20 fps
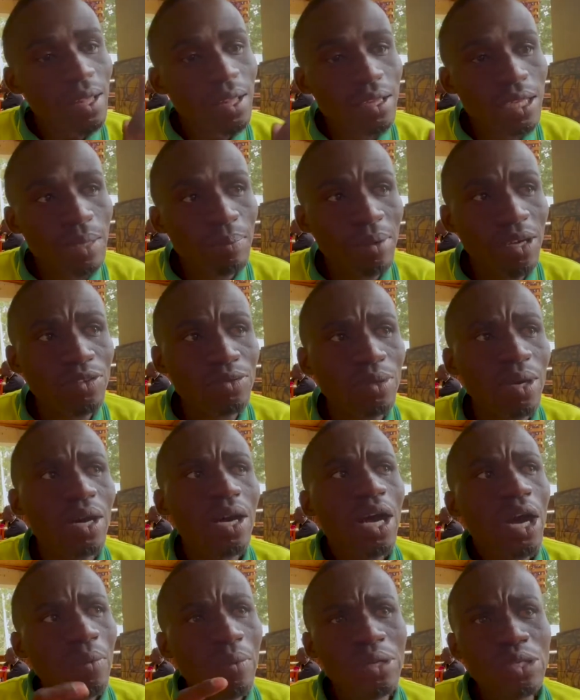The Batwa,
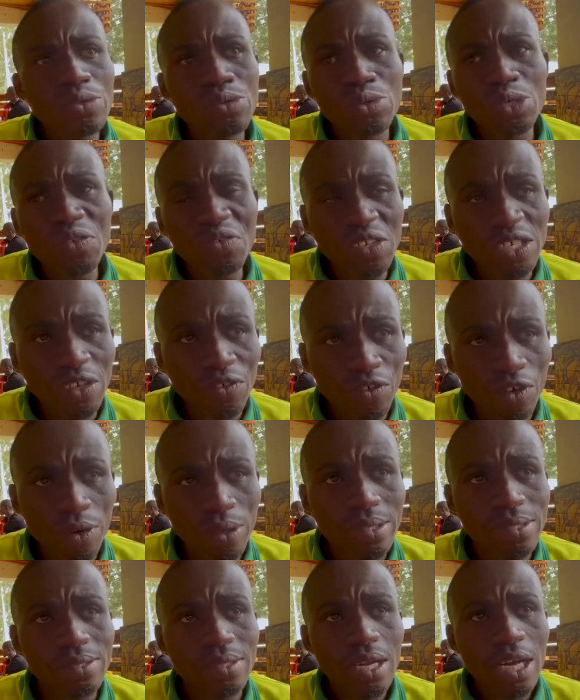when they used to live in the
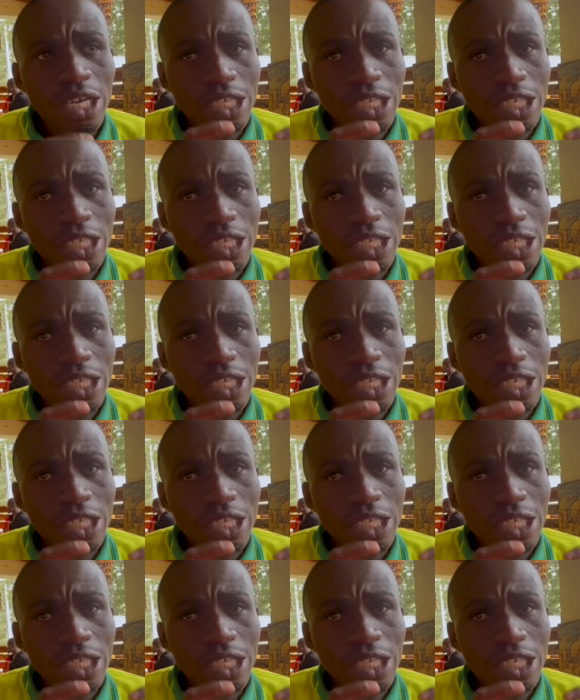forest,